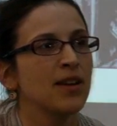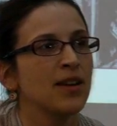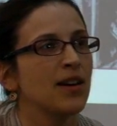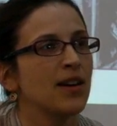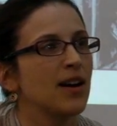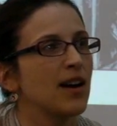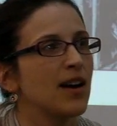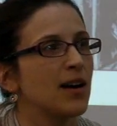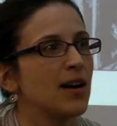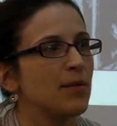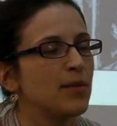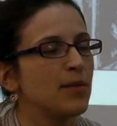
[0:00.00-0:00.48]

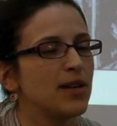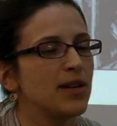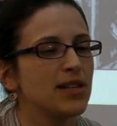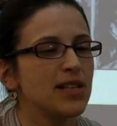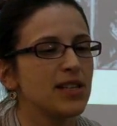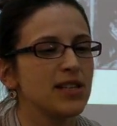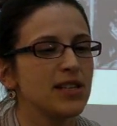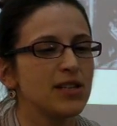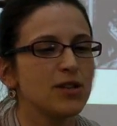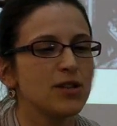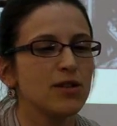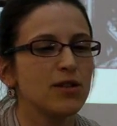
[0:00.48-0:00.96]
Its
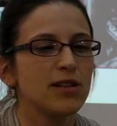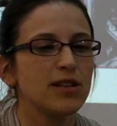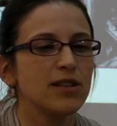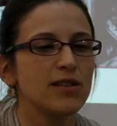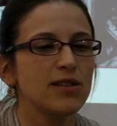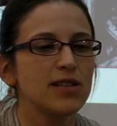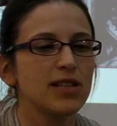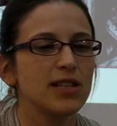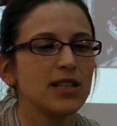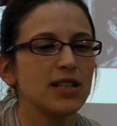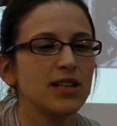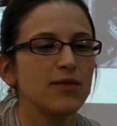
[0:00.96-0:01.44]
historical
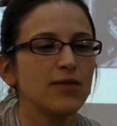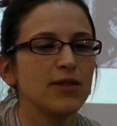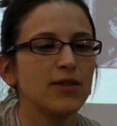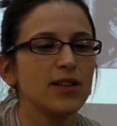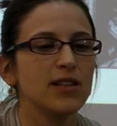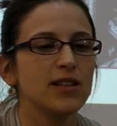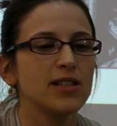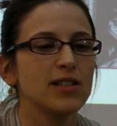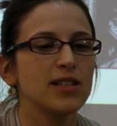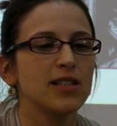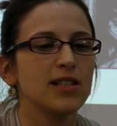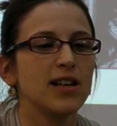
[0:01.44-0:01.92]

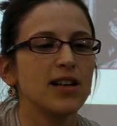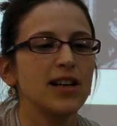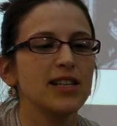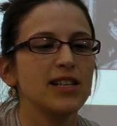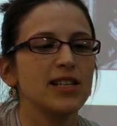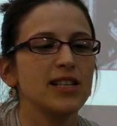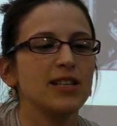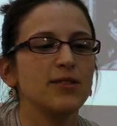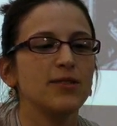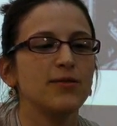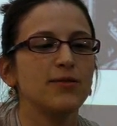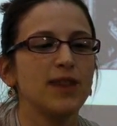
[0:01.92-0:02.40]
significance lies
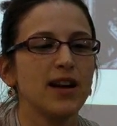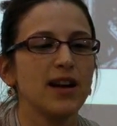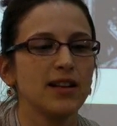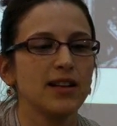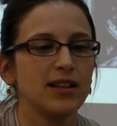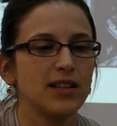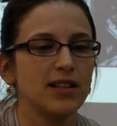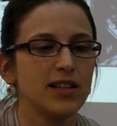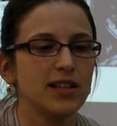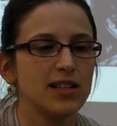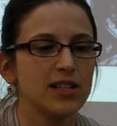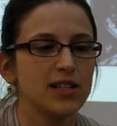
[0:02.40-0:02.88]
in the fact
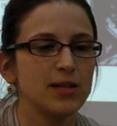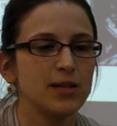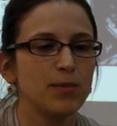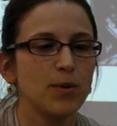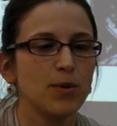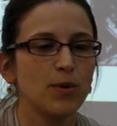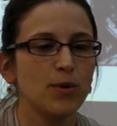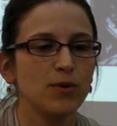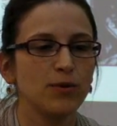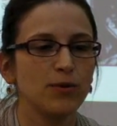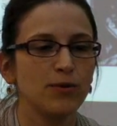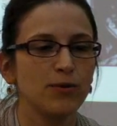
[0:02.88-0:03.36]
that it
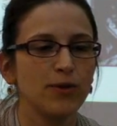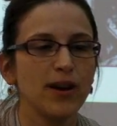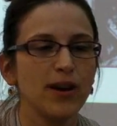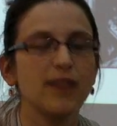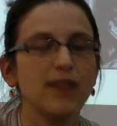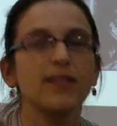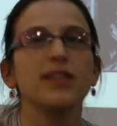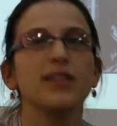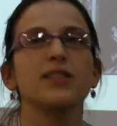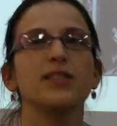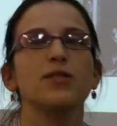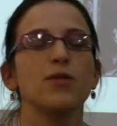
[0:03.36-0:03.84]
spawned
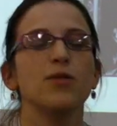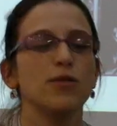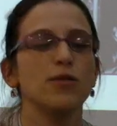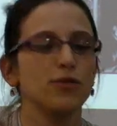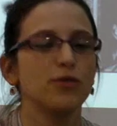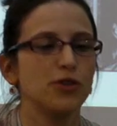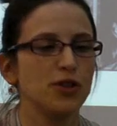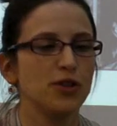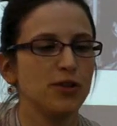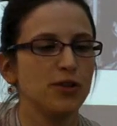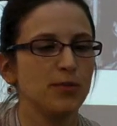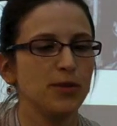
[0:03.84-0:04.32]
various
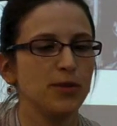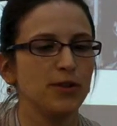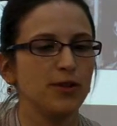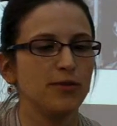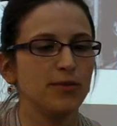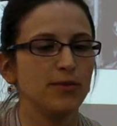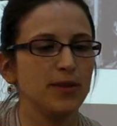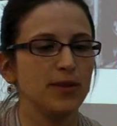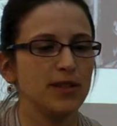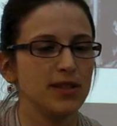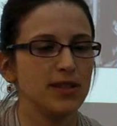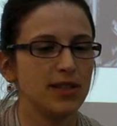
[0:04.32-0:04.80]
offshoot
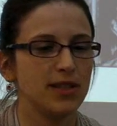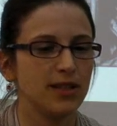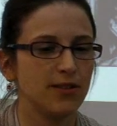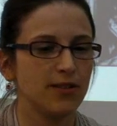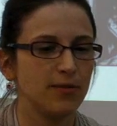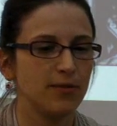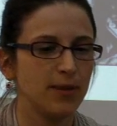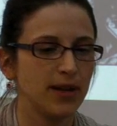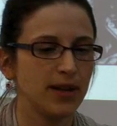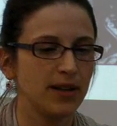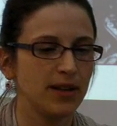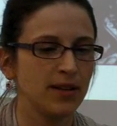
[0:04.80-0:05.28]
movements that
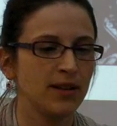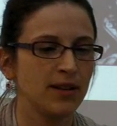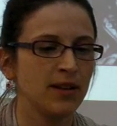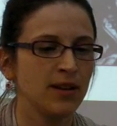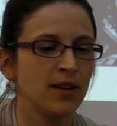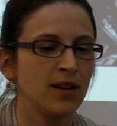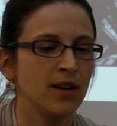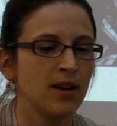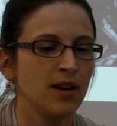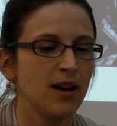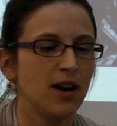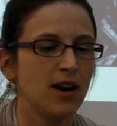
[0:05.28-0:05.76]
have been
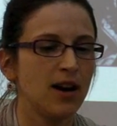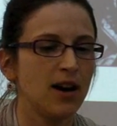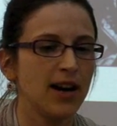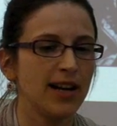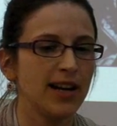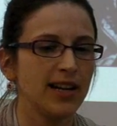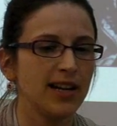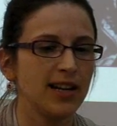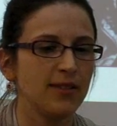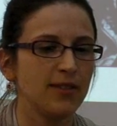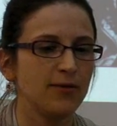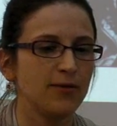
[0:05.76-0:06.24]

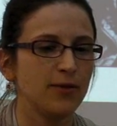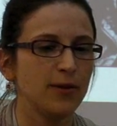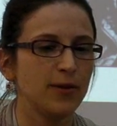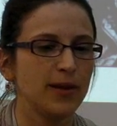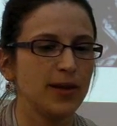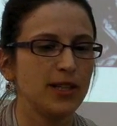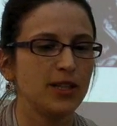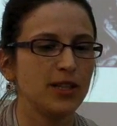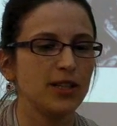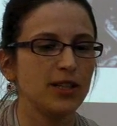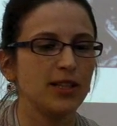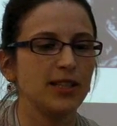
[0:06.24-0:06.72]
highly
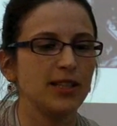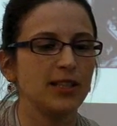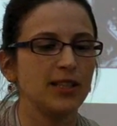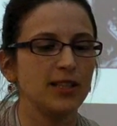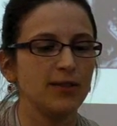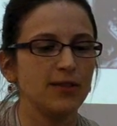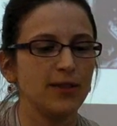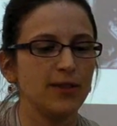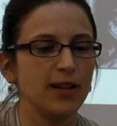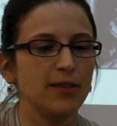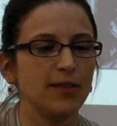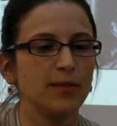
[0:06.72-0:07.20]
influential in the
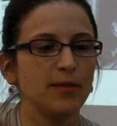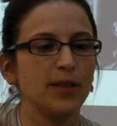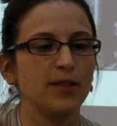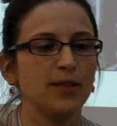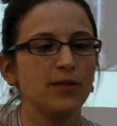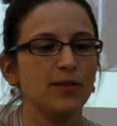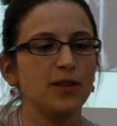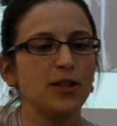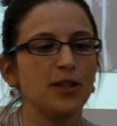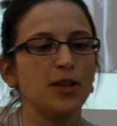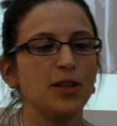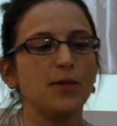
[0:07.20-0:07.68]
development of
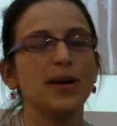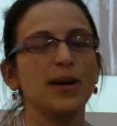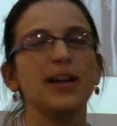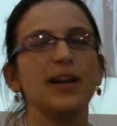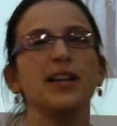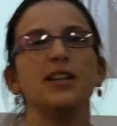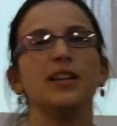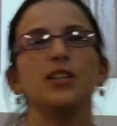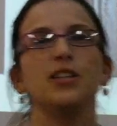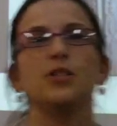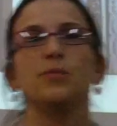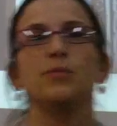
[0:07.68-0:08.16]
the New
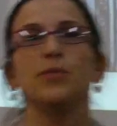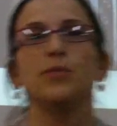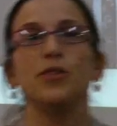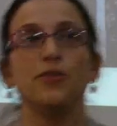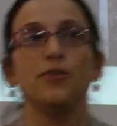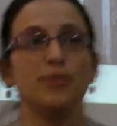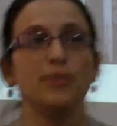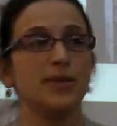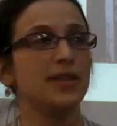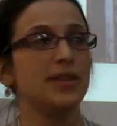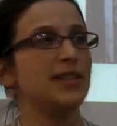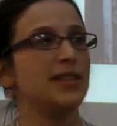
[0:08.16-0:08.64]
Age
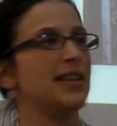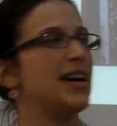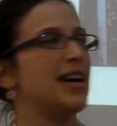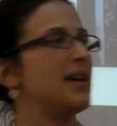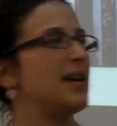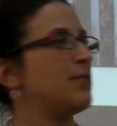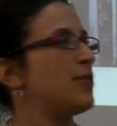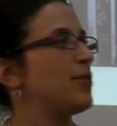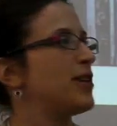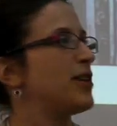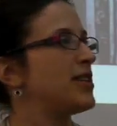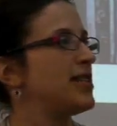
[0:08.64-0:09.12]
movement
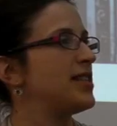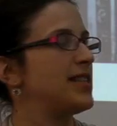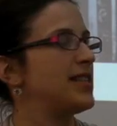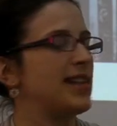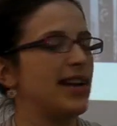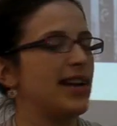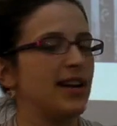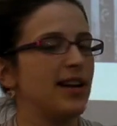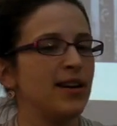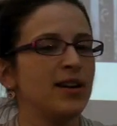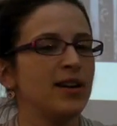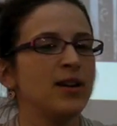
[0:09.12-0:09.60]
and
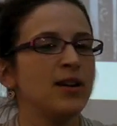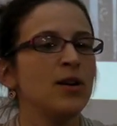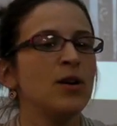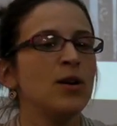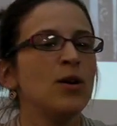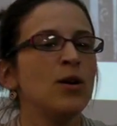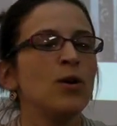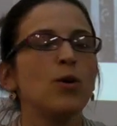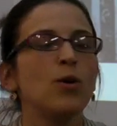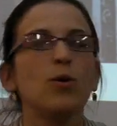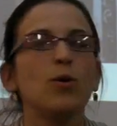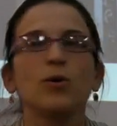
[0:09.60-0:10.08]
present-day
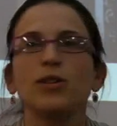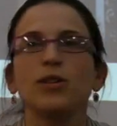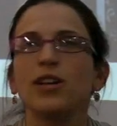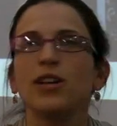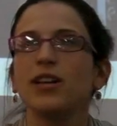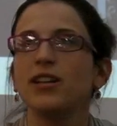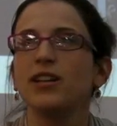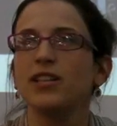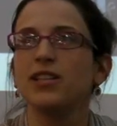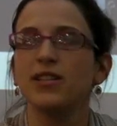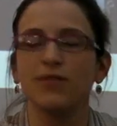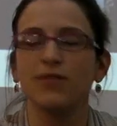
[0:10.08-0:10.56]

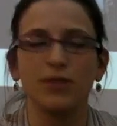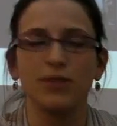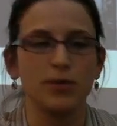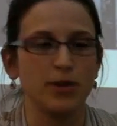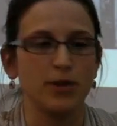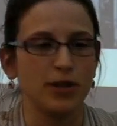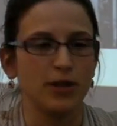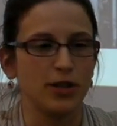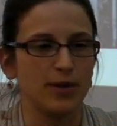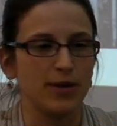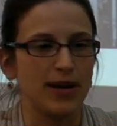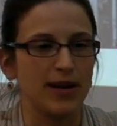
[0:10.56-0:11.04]
alternative
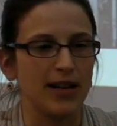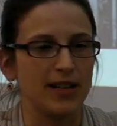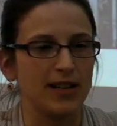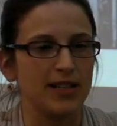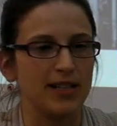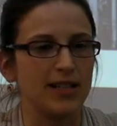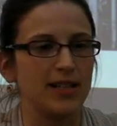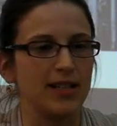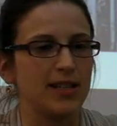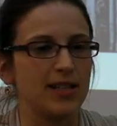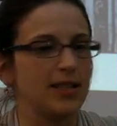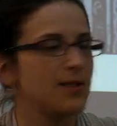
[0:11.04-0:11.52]

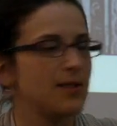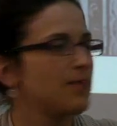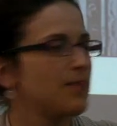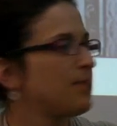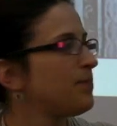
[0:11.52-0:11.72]
spiritualities.